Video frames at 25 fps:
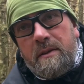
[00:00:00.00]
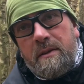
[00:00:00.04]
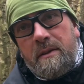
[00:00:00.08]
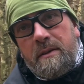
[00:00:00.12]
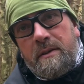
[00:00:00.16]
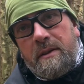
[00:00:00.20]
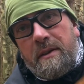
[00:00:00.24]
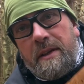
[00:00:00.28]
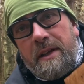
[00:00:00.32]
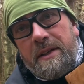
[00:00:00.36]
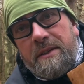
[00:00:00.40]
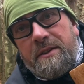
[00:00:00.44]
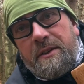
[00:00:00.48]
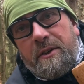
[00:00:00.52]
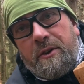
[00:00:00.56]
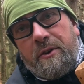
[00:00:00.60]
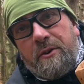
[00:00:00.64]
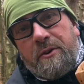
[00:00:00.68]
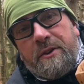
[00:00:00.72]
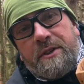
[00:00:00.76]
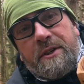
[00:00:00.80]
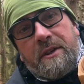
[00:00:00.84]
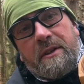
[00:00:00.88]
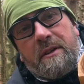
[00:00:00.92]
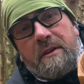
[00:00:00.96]
So that's the
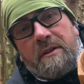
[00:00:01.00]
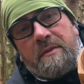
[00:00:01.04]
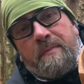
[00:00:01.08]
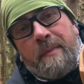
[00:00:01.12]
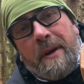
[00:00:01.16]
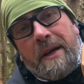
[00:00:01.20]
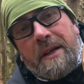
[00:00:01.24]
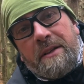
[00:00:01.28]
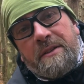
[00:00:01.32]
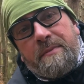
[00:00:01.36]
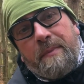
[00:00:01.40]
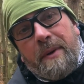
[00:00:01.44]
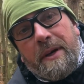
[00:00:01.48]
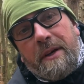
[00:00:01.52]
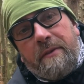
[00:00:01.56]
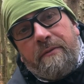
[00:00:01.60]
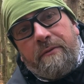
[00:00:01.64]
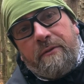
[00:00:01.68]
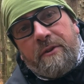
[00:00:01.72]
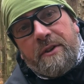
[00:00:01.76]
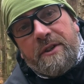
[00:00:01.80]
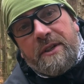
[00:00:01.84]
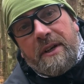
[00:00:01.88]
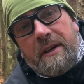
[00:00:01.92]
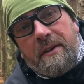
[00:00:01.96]
kuksa that Matt's made
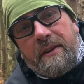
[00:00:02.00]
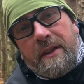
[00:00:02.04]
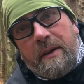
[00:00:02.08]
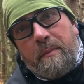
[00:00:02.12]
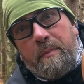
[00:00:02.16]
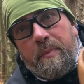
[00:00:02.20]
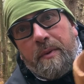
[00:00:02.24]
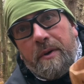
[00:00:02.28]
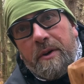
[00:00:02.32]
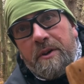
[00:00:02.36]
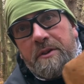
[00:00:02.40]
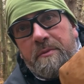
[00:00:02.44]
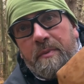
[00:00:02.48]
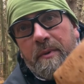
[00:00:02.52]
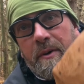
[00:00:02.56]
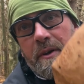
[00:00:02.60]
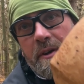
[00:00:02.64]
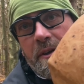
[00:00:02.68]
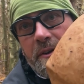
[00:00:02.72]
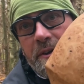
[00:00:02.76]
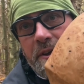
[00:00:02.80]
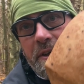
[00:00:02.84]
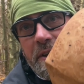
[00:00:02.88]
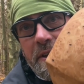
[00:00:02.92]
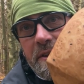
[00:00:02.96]
for us out of that birch
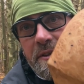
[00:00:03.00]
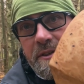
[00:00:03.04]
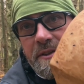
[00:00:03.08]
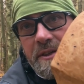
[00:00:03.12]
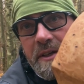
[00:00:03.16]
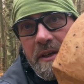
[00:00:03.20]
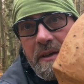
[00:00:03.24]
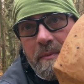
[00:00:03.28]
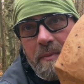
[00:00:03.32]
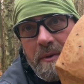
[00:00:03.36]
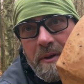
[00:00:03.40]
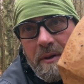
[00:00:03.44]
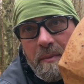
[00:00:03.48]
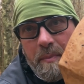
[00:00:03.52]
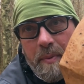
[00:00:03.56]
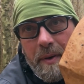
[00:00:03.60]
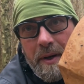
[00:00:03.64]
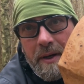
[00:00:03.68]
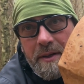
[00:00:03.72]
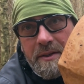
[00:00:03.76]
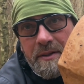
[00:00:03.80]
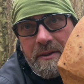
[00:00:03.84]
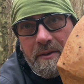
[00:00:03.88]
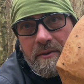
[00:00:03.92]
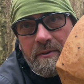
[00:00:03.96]
bowl, and you can see by the
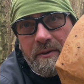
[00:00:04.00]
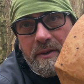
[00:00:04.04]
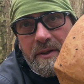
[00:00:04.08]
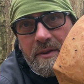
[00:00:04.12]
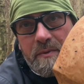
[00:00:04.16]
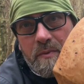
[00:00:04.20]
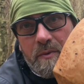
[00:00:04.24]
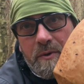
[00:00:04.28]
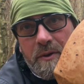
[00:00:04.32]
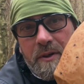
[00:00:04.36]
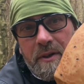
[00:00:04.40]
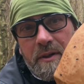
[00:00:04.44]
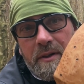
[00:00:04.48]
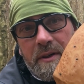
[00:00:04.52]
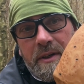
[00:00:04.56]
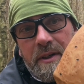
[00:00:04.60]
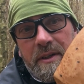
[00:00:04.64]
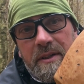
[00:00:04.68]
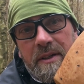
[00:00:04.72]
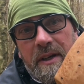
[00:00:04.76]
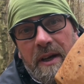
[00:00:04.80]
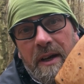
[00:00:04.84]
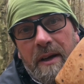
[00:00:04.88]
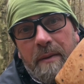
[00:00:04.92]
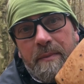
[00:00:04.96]
pattern on this wood,
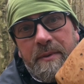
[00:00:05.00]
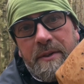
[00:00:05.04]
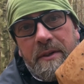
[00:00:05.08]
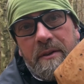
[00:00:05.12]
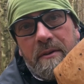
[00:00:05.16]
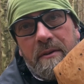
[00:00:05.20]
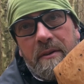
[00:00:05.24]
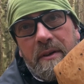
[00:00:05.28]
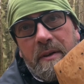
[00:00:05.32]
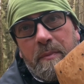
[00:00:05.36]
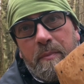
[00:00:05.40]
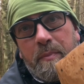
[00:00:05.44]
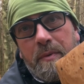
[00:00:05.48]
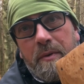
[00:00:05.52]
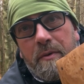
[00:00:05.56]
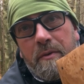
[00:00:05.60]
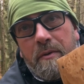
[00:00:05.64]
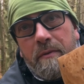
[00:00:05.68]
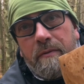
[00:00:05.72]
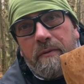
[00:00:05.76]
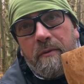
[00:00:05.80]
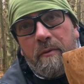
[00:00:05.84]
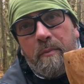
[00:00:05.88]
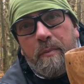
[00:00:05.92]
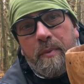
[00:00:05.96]
it's absolutely
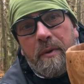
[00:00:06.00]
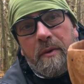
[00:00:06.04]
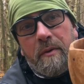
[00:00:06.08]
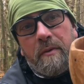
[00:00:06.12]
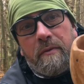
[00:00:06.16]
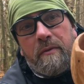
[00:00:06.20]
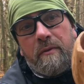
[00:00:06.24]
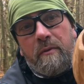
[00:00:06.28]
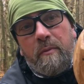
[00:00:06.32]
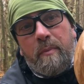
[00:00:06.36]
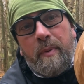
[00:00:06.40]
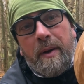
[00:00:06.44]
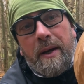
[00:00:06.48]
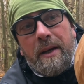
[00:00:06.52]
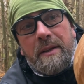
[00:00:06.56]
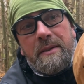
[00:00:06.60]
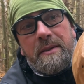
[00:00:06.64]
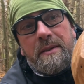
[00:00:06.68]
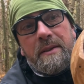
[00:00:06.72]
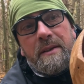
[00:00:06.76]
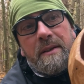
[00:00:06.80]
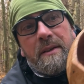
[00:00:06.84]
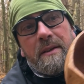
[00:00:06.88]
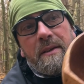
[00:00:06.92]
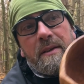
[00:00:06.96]
beautiful, beautiful
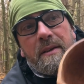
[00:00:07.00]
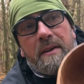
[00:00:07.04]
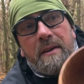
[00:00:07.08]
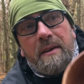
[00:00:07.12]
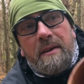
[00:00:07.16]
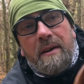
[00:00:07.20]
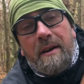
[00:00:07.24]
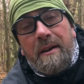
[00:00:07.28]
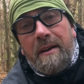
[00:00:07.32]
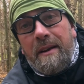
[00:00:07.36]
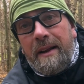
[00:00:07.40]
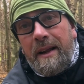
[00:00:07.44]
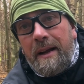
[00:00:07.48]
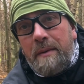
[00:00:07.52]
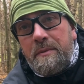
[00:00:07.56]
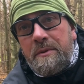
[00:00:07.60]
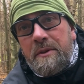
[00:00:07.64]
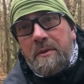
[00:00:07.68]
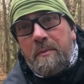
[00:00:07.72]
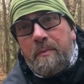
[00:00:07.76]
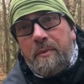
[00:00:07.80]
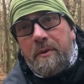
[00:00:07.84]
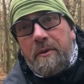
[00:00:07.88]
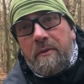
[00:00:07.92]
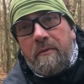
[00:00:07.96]
pattern, and an
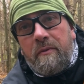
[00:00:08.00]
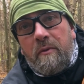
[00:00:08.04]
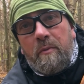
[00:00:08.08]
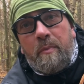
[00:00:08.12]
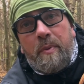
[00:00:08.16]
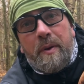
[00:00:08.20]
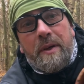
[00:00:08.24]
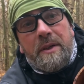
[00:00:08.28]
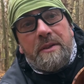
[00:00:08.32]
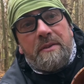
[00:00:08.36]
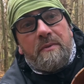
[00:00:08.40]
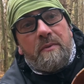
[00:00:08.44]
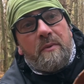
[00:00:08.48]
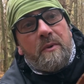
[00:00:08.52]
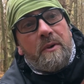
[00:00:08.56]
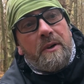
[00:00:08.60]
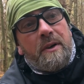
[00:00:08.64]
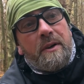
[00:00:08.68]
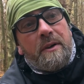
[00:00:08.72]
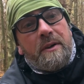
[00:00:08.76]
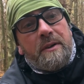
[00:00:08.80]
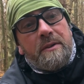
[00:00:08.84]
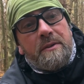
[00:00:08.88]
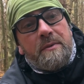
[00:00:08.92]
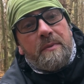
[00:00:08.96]
absolute beautiful piece of
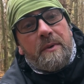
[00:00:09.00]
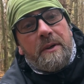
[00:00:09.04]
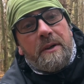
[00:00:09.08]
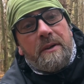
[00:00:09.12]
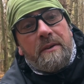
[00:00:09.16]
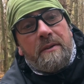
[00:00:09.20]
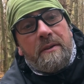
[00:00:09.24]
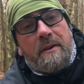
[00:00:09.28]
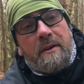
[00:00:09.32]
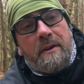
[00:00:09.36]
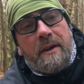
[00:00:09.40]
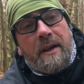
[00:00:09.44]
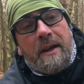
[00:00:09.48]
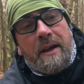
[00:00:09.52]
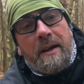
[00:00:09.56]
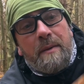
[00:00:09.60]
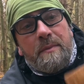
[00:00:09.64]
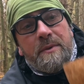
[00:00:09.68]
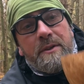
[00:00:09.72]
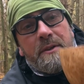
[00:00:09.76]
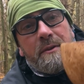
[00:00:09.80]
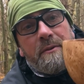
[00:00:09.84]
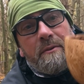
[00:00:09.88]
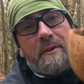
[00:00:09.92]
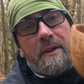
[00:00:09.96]
work as well. I
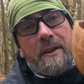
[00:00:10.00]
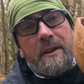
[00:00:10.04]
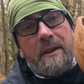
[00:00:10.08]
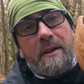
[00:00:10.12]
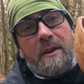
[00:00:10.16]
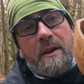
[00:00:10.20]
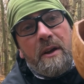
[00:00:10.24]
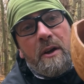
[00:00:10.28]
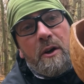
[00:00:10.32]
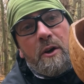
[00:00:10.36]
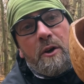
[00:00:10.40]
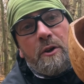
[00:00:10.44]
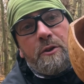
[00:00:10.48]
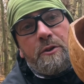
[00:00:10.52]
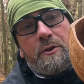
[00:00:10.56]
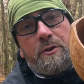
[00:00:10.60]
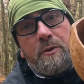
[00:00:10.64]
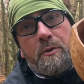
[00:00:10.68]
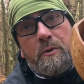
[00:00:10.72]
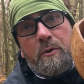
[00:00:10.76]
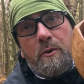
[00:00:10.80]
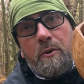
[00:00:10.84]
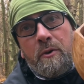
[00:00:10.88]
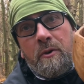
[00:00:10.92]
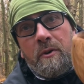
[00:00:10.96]
absolutely
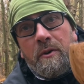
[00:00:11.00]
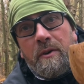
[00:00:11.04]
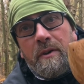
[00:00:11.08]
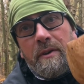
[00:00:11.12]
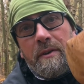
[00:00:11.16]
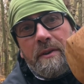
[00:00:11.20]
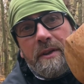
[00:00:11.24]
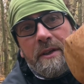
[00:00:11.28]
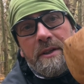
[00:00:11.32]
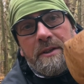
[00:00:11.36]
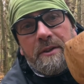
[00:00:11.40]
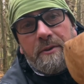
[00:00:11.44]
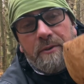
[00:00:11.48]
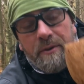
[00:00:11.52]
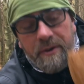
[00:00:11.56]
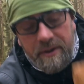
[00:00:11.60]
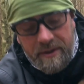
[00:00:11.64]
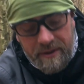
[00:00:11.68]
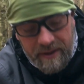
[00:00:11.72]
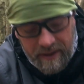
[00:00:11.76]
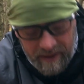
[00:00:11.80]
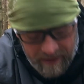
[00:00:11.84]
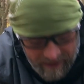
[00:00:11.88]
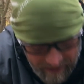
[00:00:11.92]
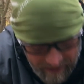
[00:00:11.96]
adore this kuksa.